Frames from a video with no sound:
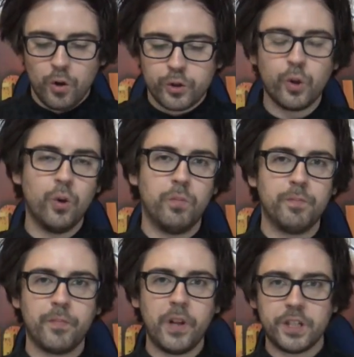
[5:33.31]

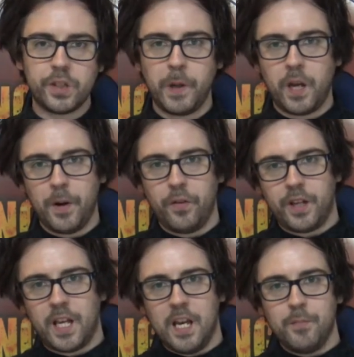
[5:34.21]
So let's speak about the
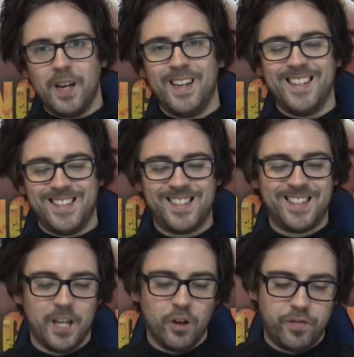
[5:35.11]
game in
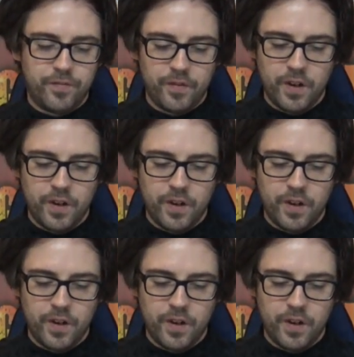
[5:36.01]
itself.